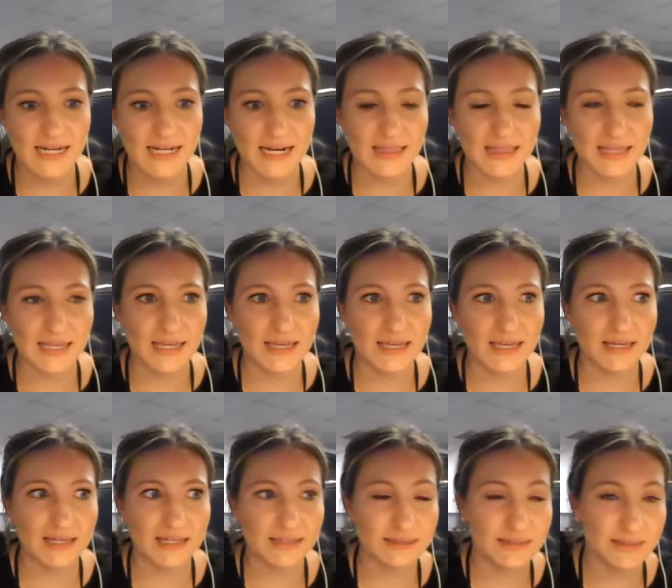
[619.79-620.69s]
And I think
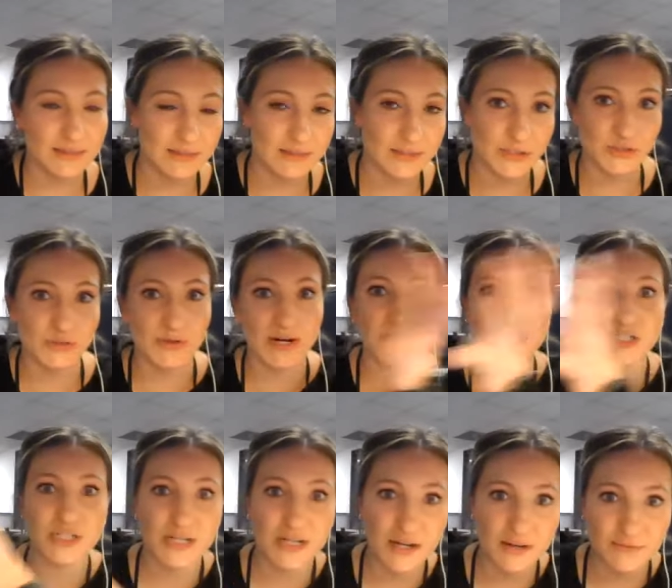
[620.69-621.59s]
the
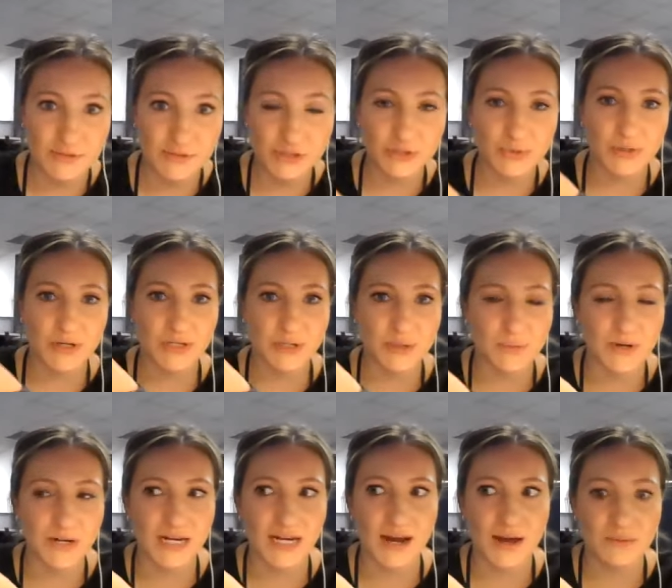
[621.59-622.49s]
direction of the story you're
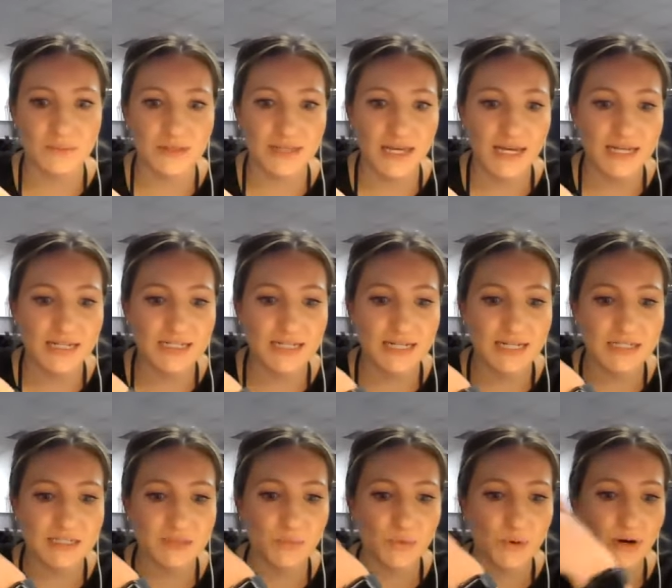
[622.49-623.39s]
working on with Andy
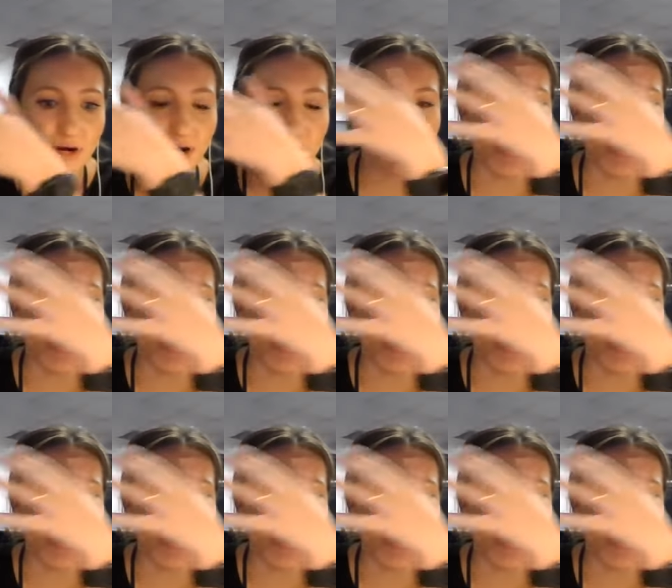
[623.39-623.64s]
is more